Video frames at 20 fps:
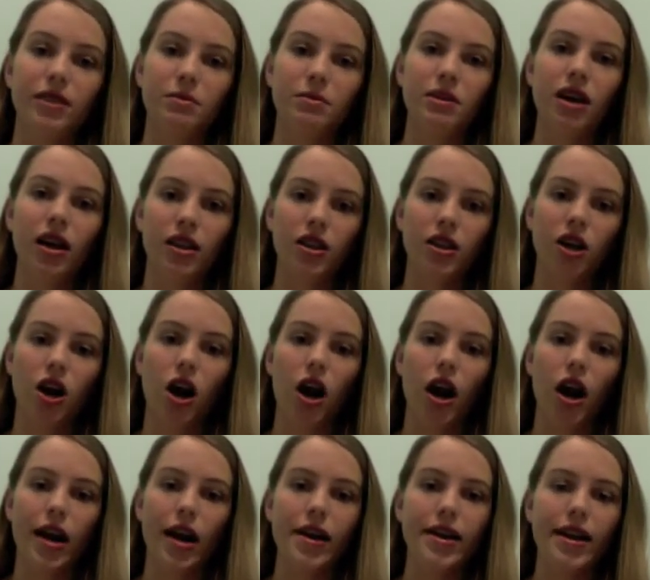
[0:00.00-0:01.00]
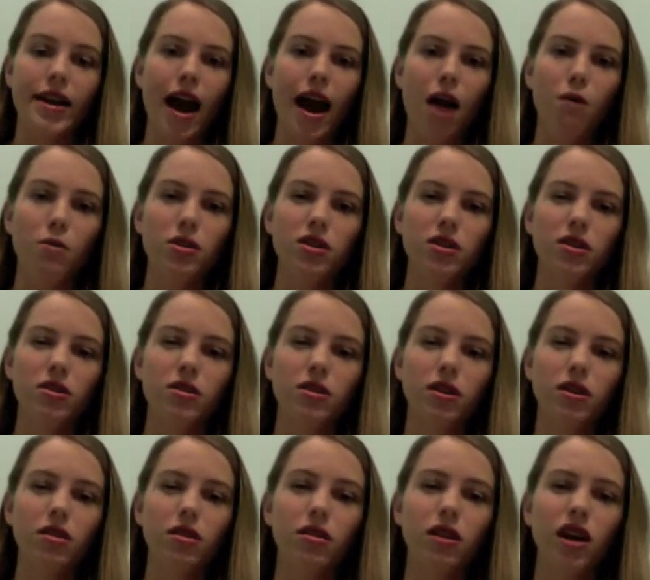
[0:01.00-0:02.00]
We got in the car, and I was
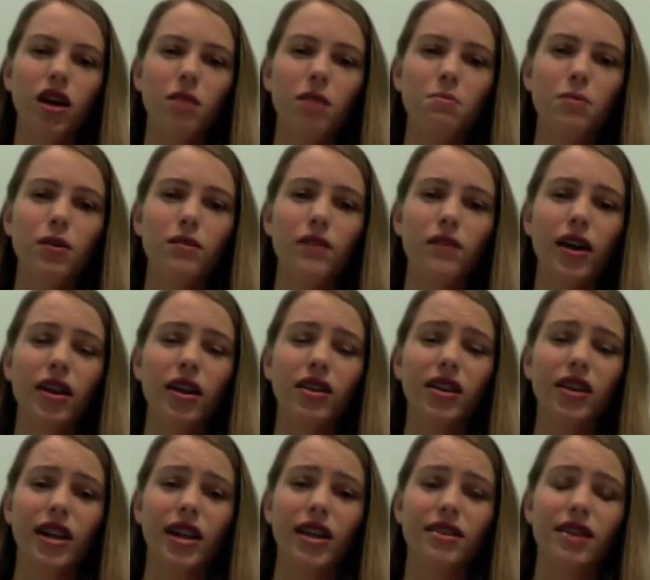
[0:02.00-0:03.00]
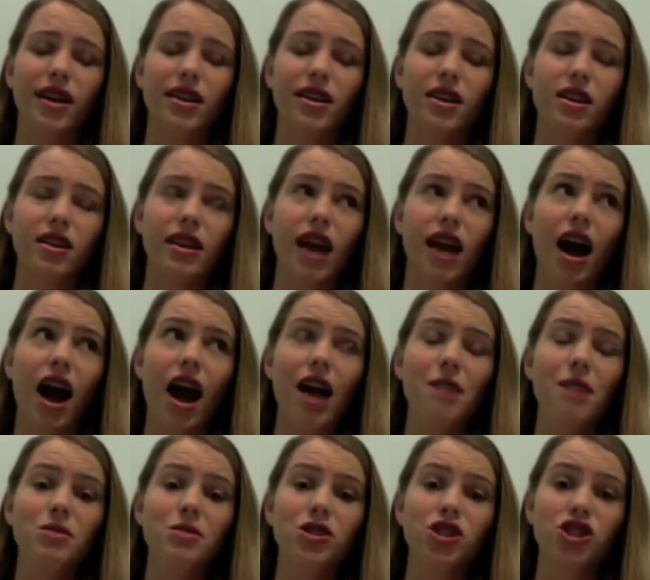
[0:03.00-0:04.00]
still hyperventilating. Technically,
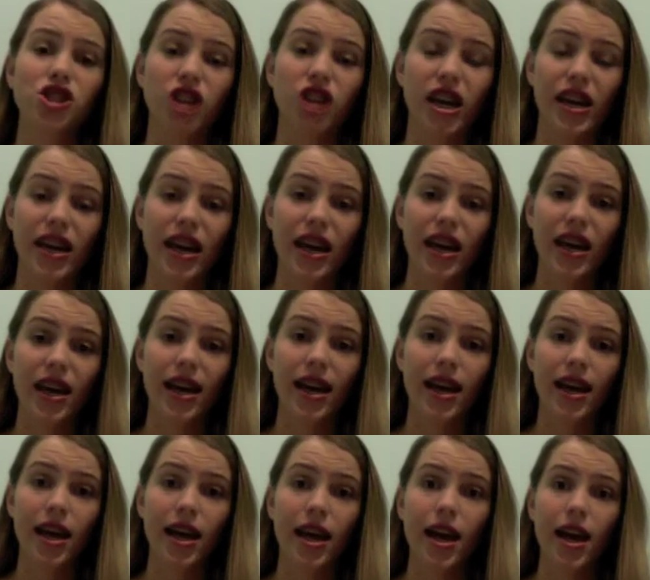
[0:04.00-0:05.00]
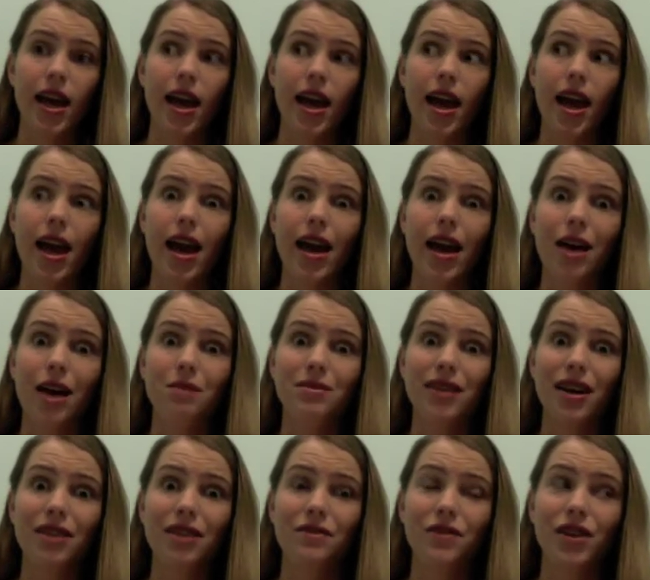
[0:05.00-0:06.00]
I was shaking, and I was
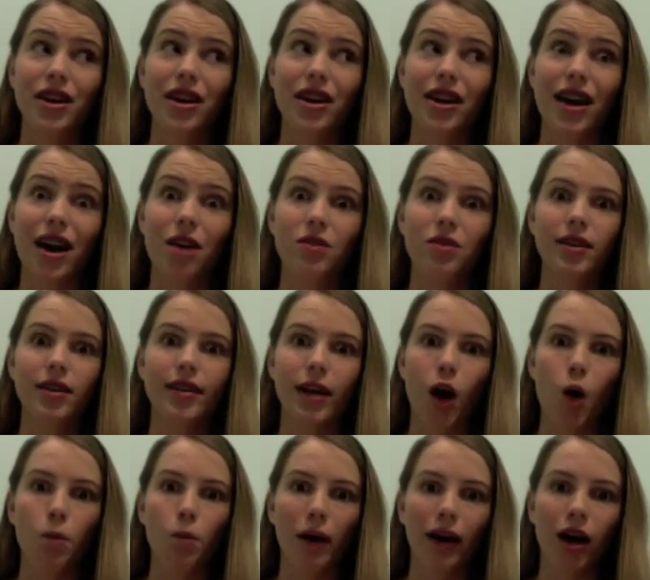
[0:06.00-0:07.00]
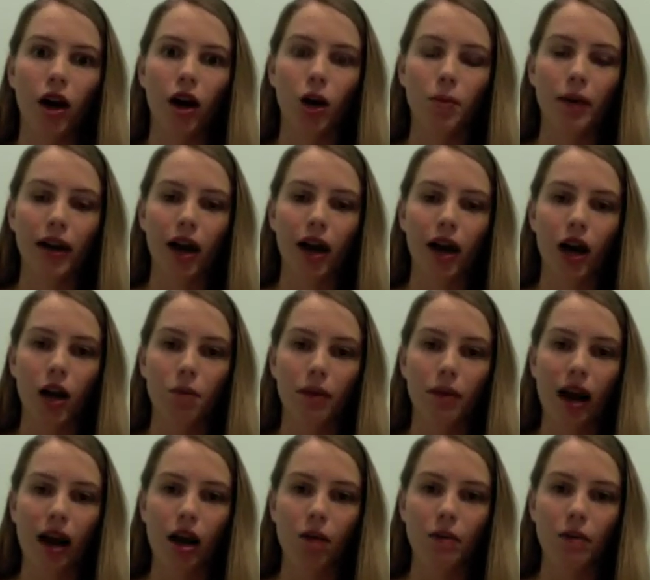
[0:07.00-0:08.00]
kind of freaking out because I was like, "Oh my god! Oh my god! Oh my
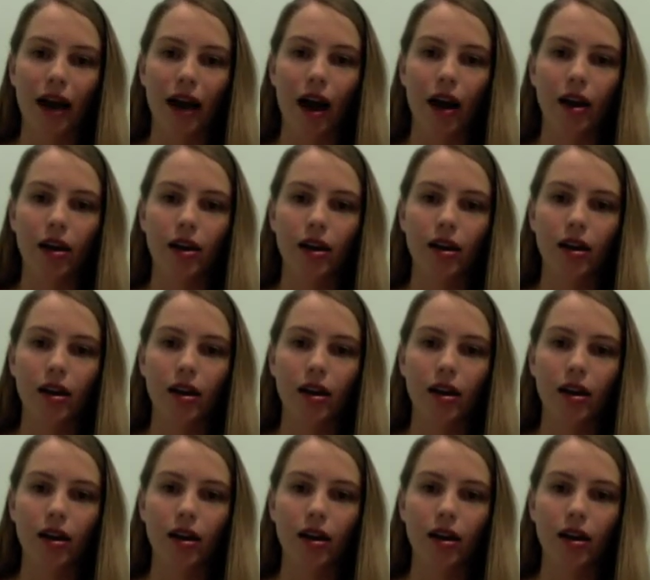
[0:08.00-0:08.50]
god! Oh my god!"